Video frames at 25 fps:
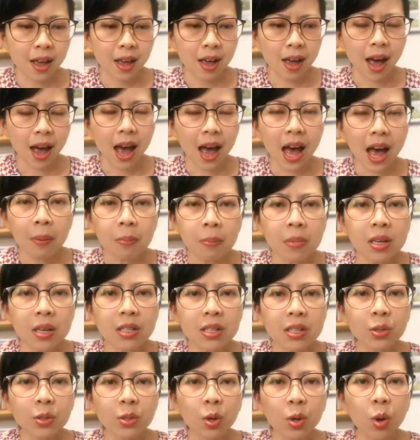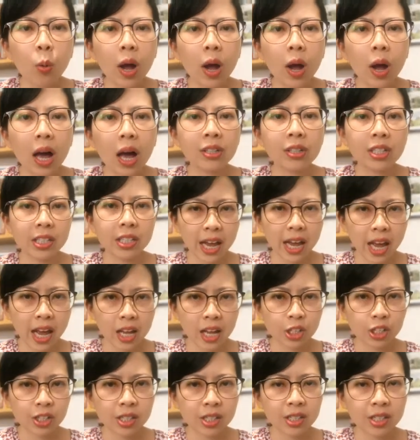A harmless or
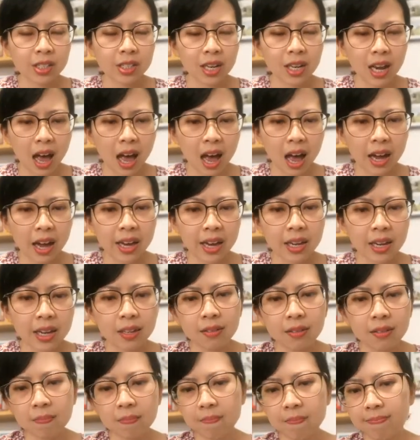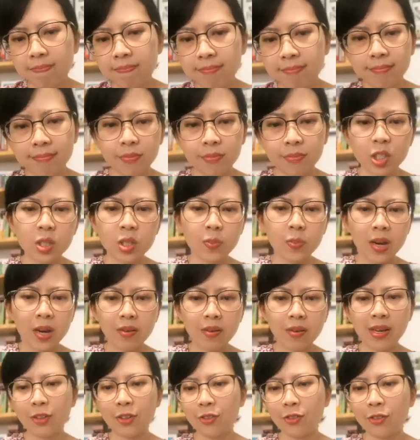well-intentioned lie,
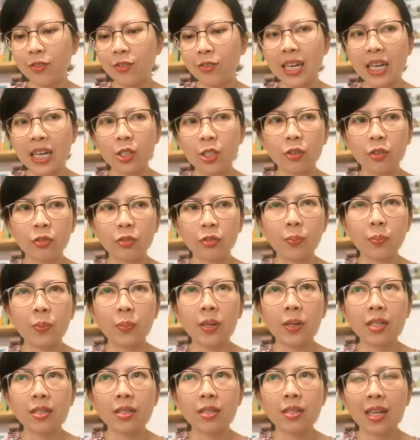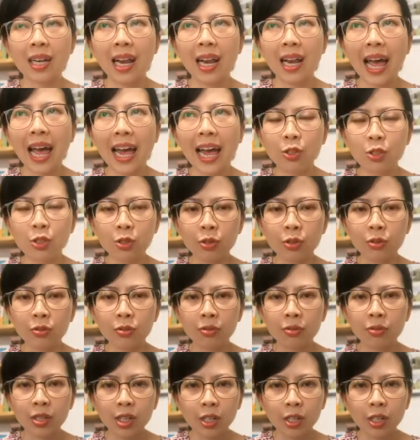sparing the feelings of the person lied to.